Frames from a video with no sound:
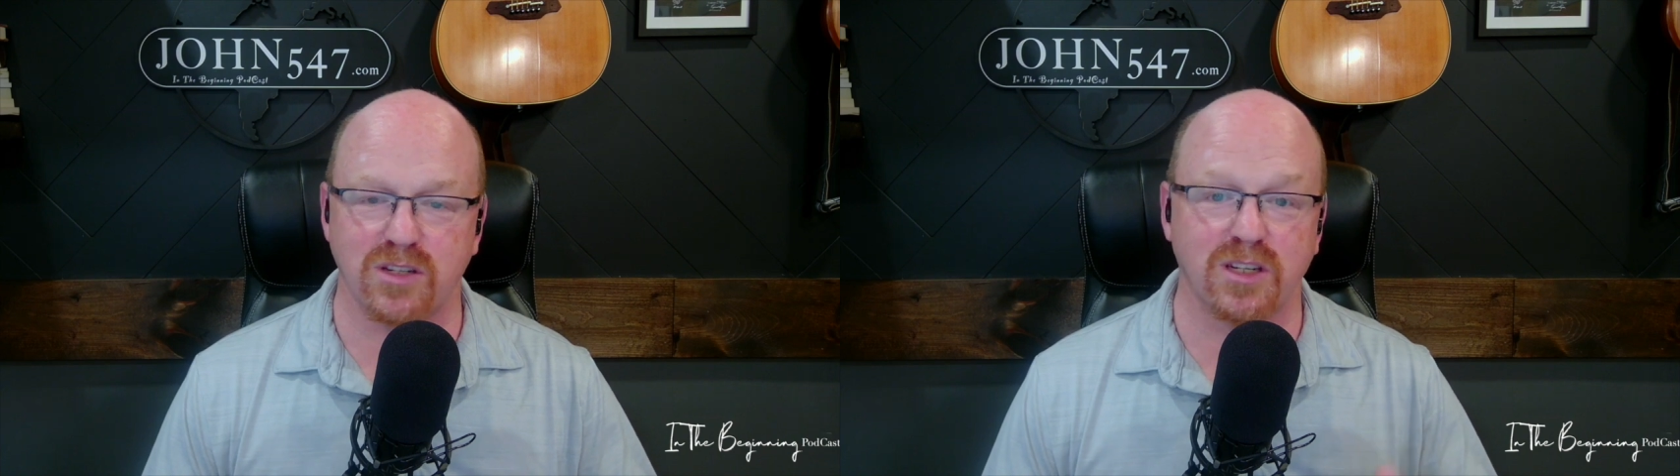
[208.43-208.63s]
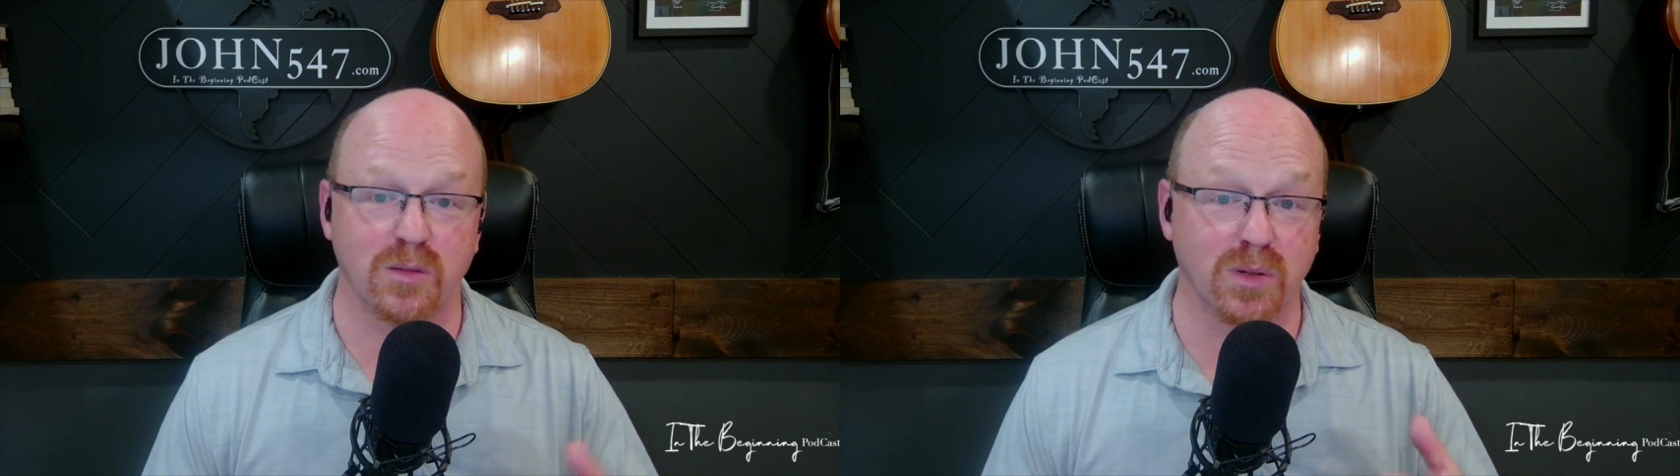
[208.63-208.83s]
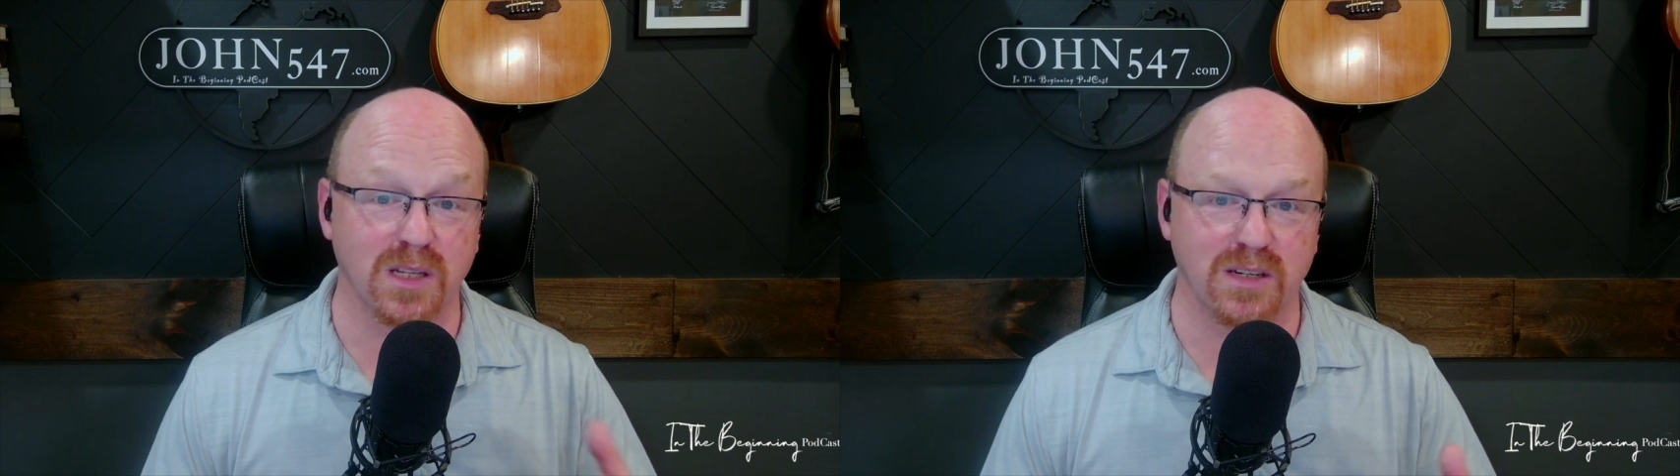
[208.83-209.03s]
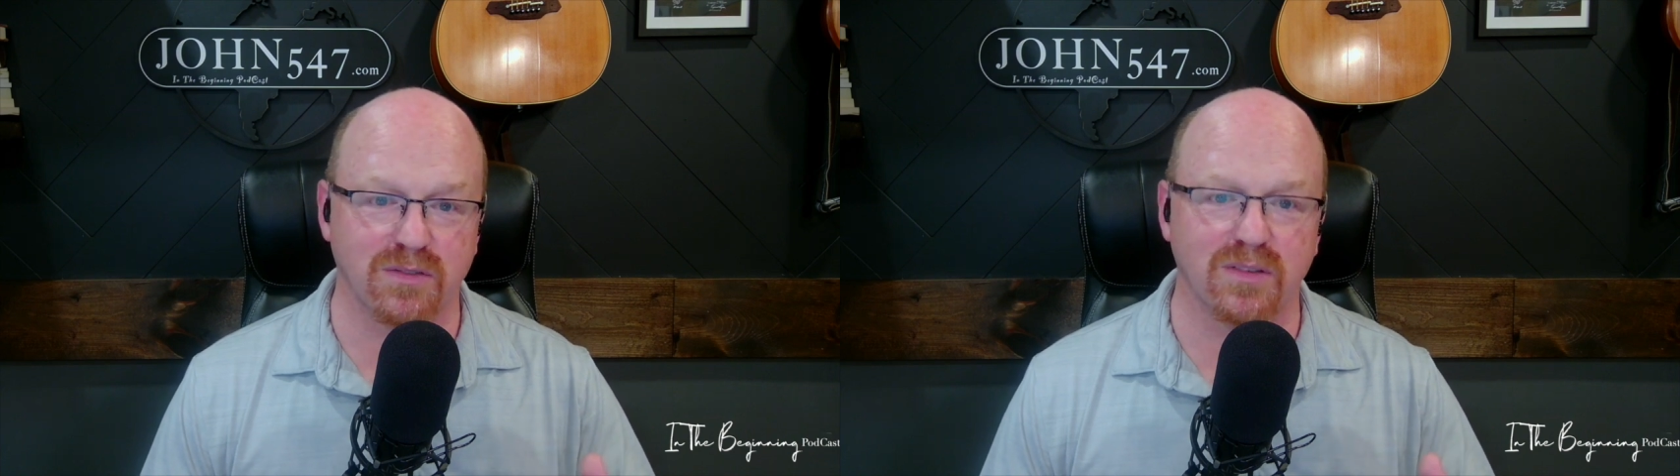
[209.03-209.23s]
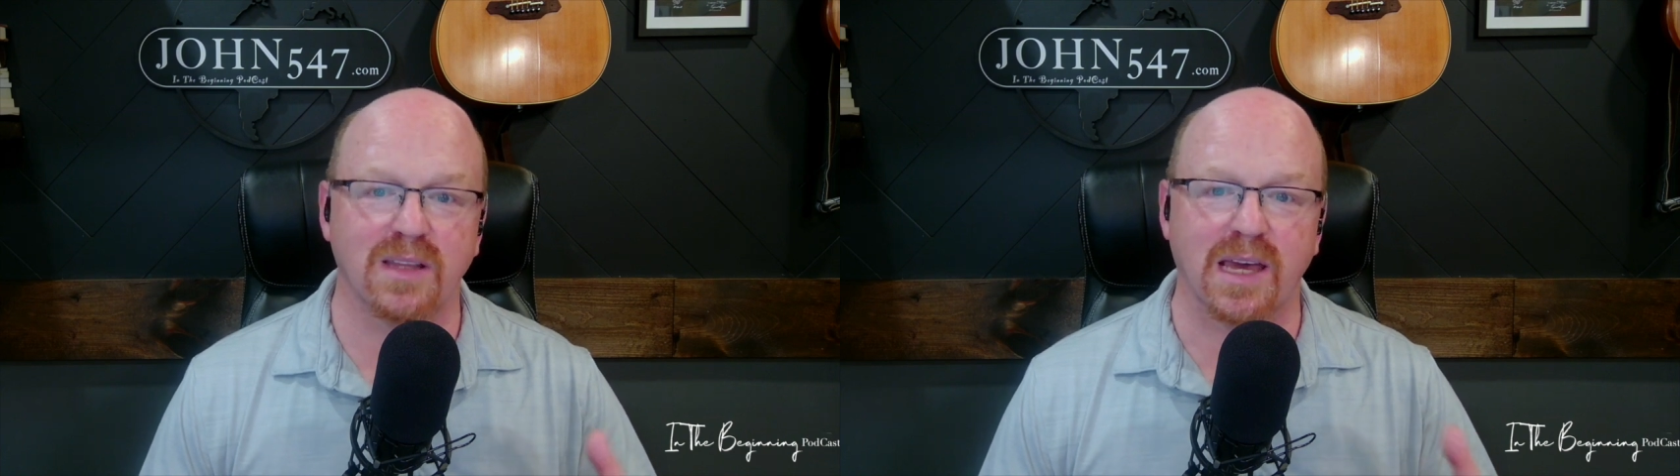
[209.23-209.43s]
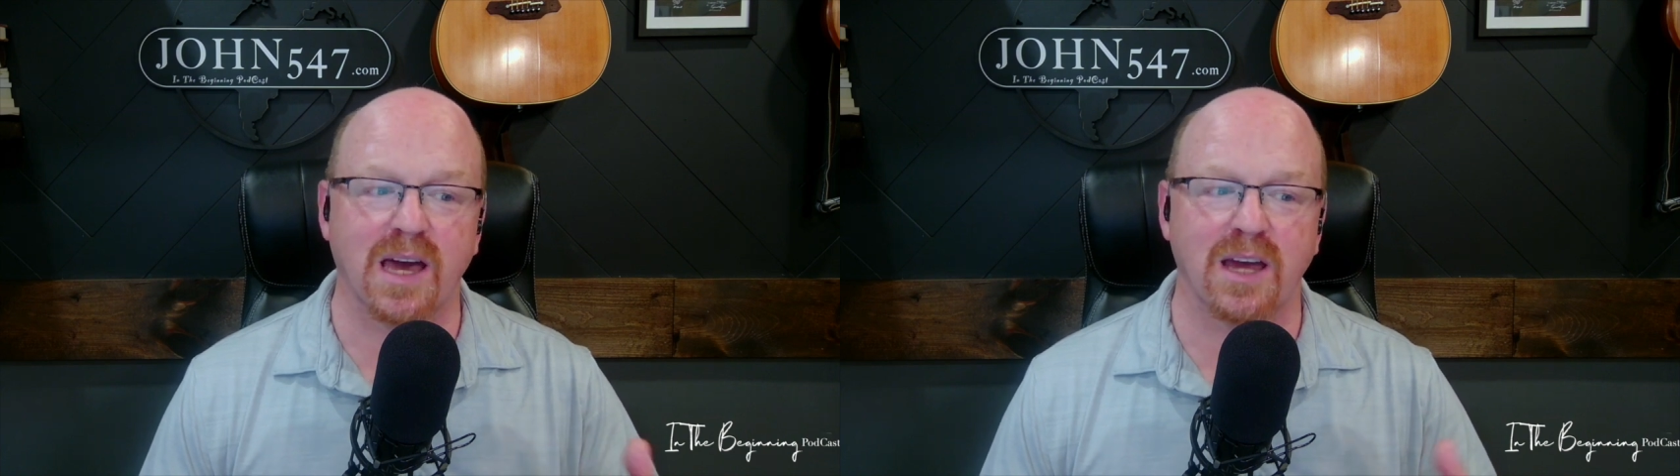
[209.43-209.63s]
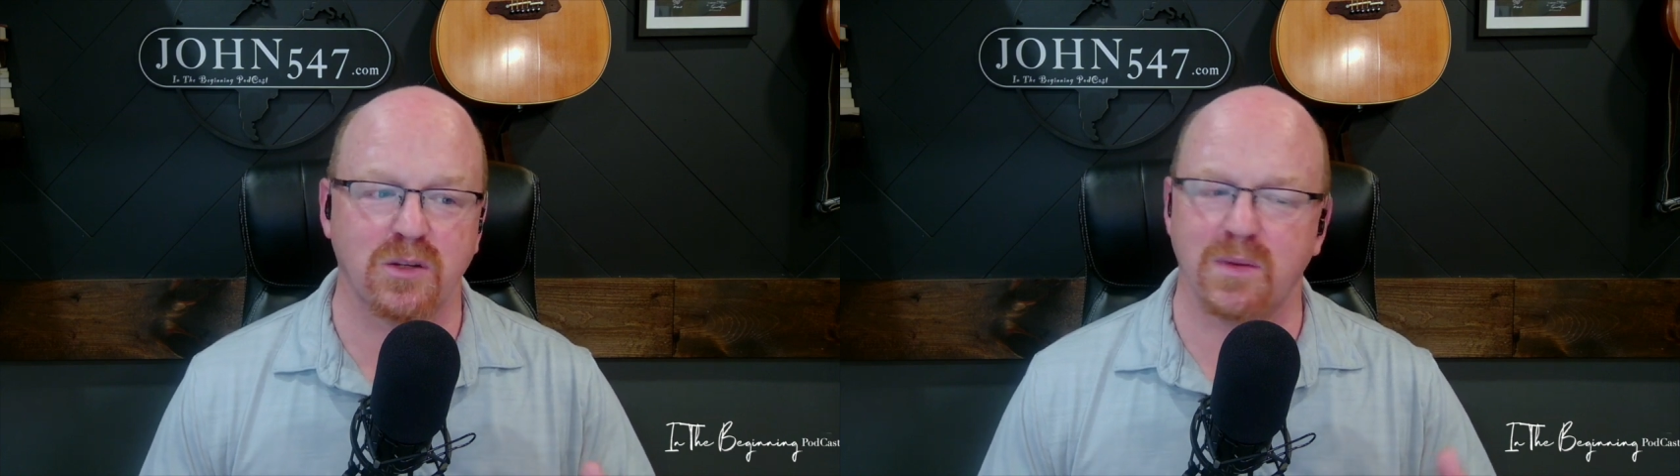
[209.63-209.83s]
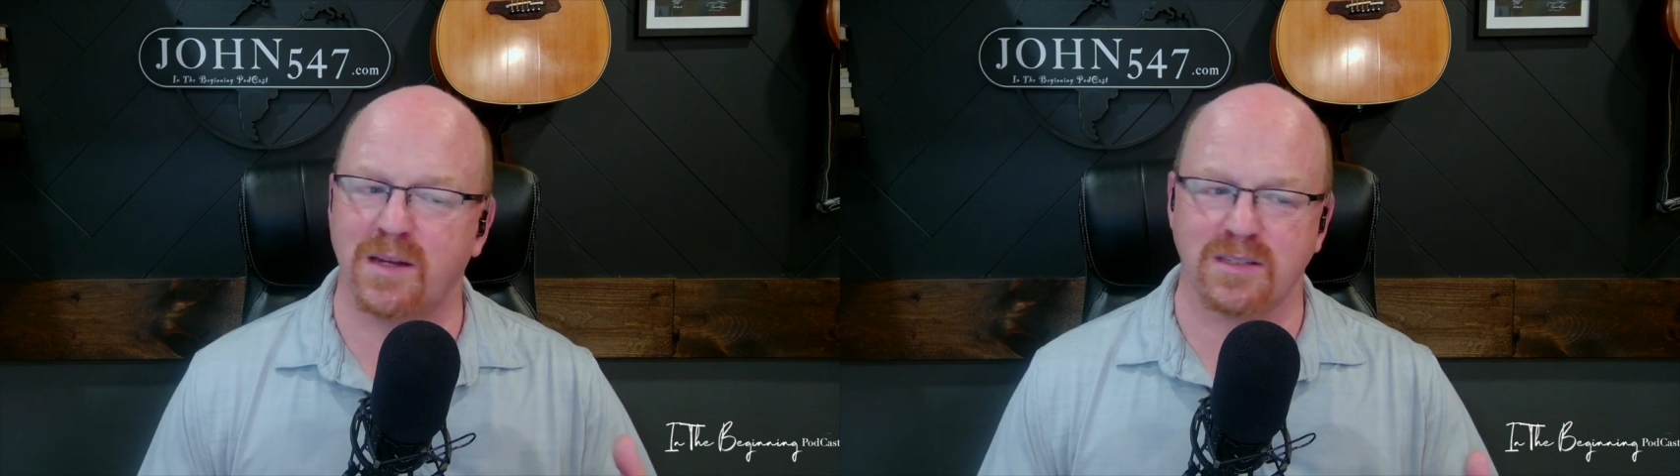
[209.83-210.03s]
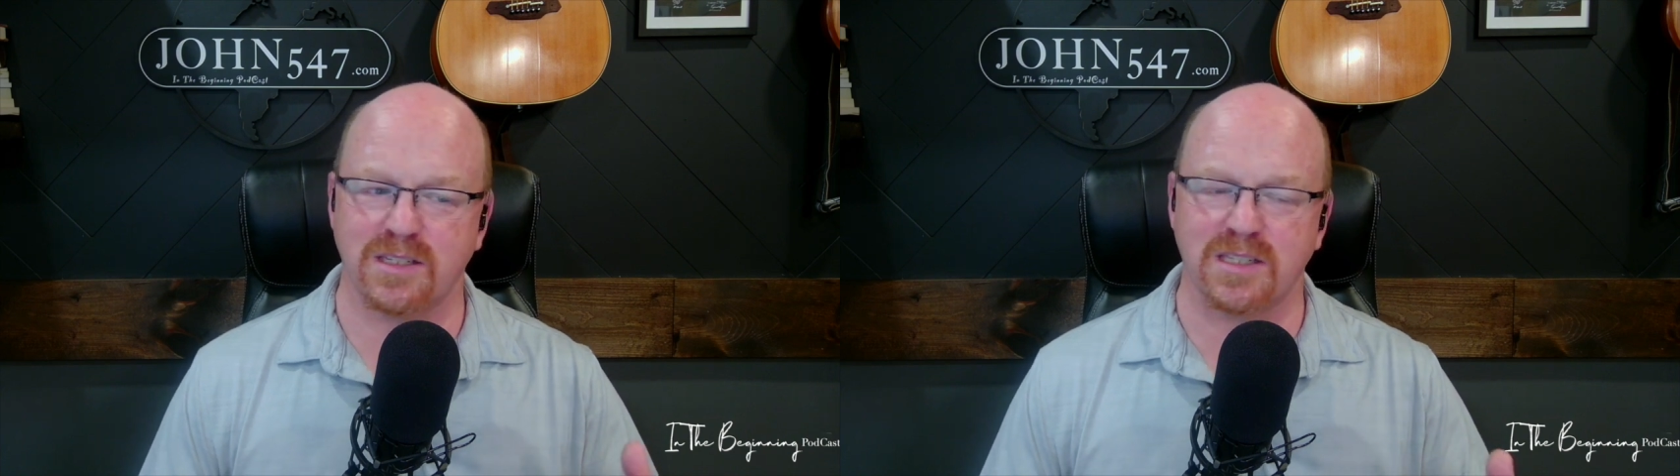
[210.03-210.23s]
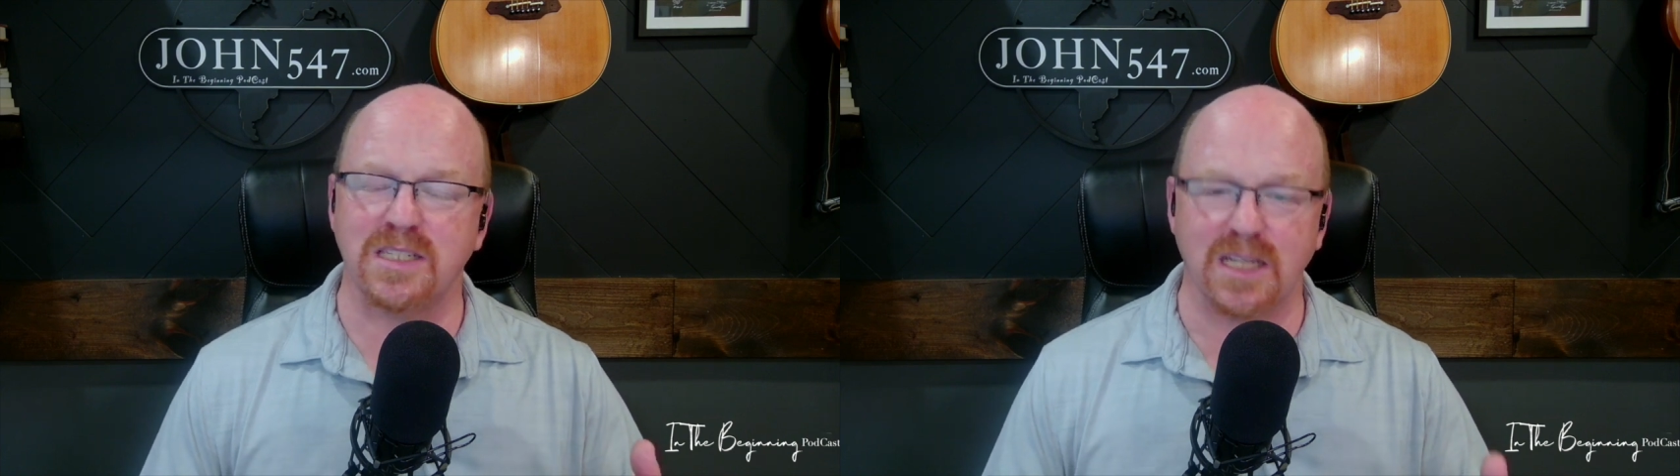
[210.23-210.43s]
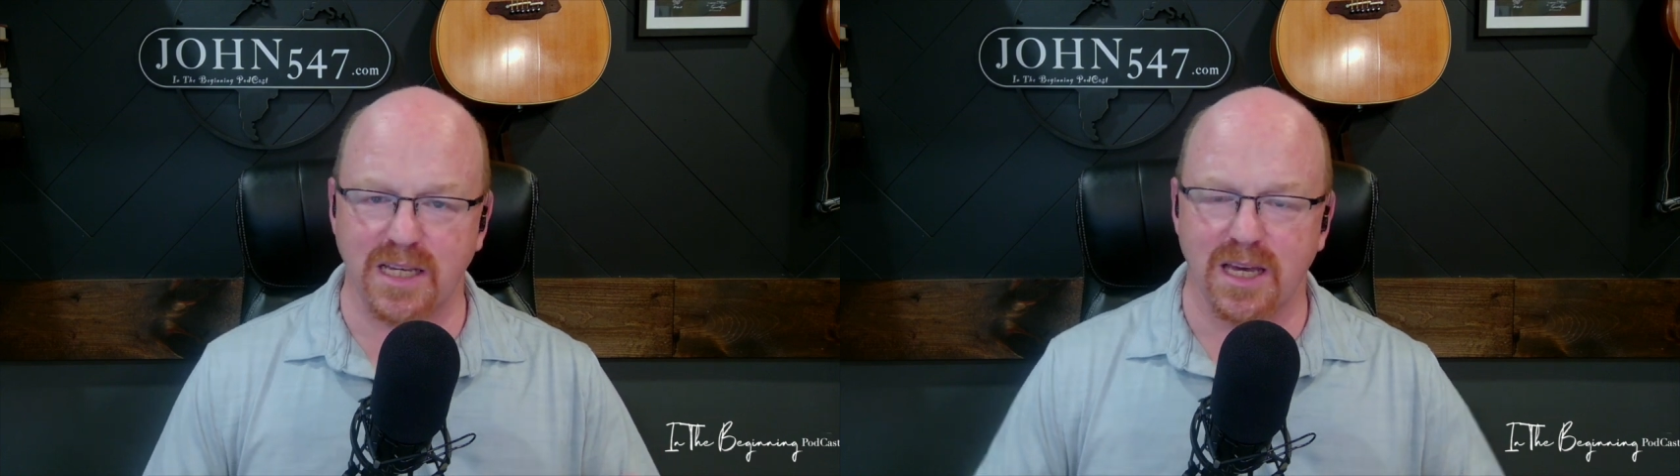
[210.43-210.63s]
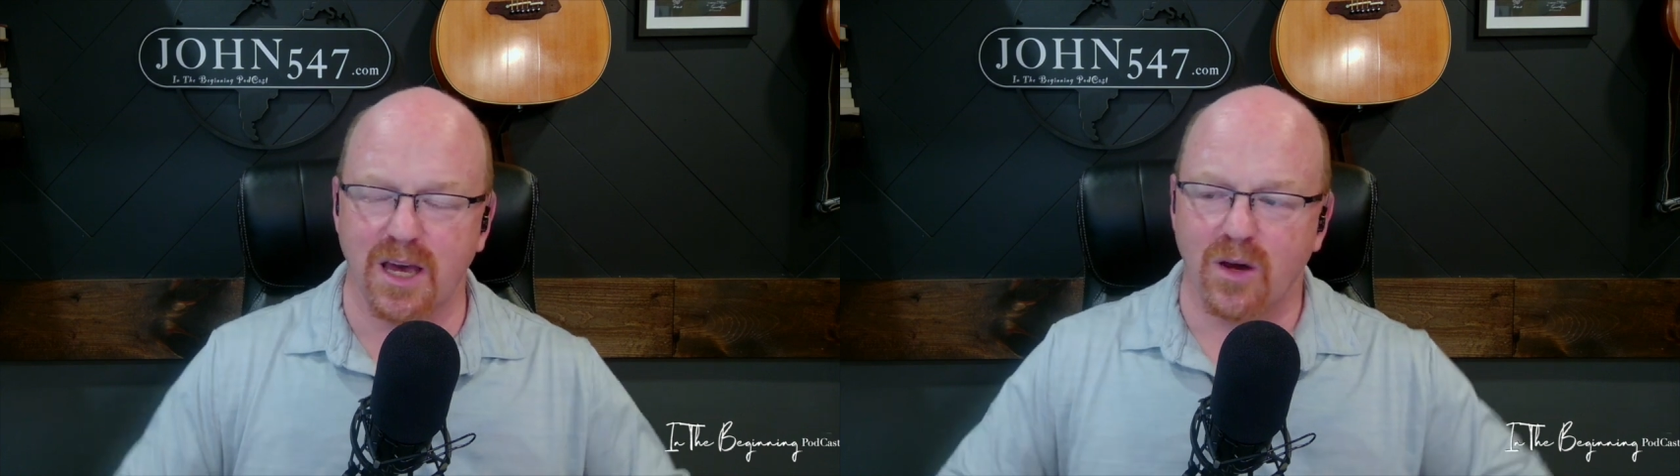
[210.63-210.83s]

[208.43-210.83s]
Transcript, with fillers: you need to believe like I do. That is just silly.